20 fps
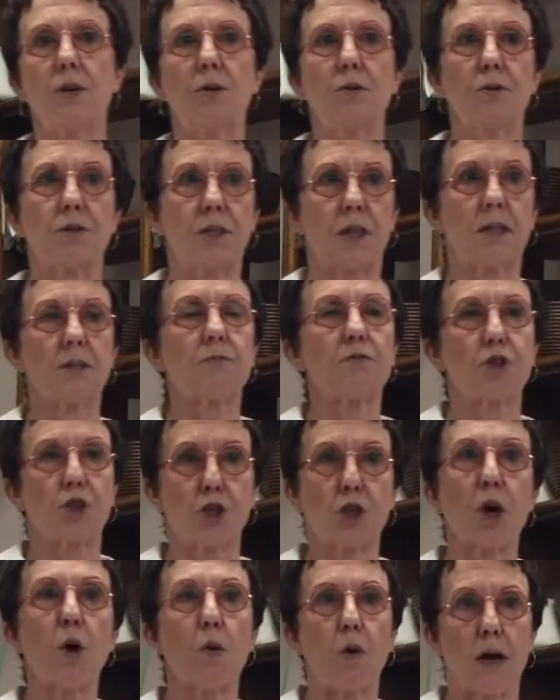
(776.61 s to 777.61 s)
use a
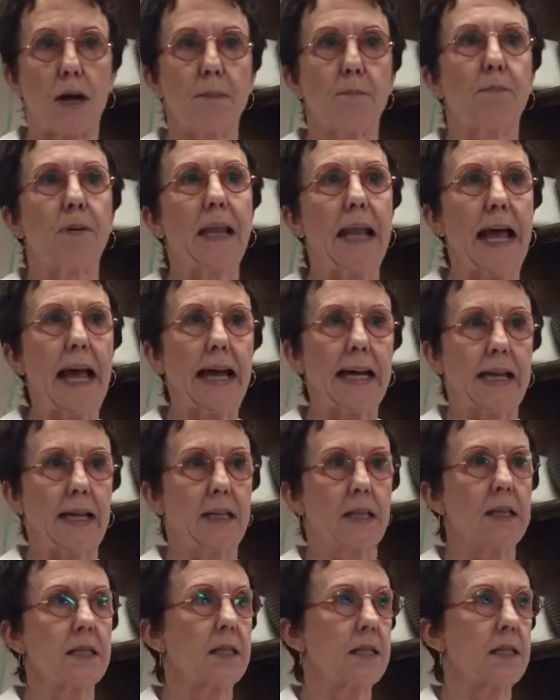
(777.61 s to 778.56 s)
sew-on placket.